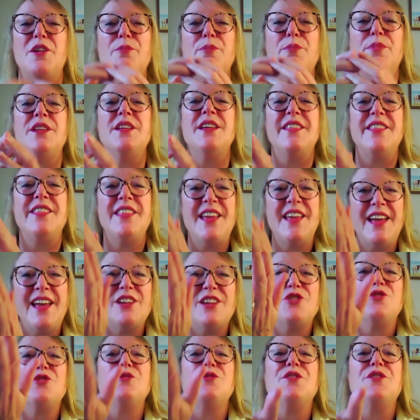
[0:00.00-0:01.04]
but the
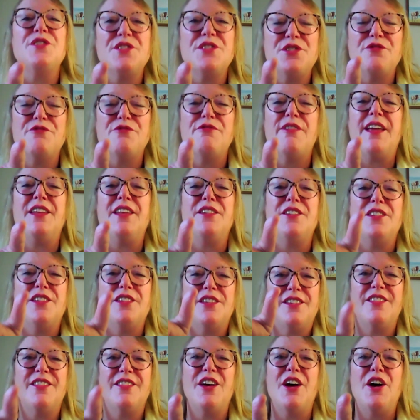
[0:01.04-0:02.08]
actual, the surrendered,
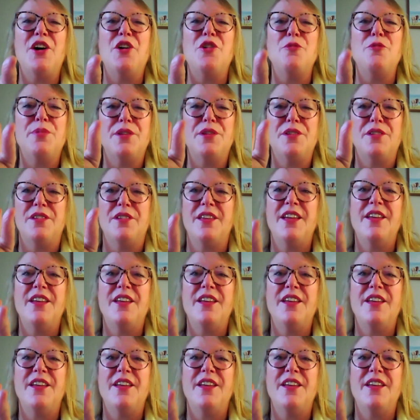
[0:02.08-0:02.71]
the open,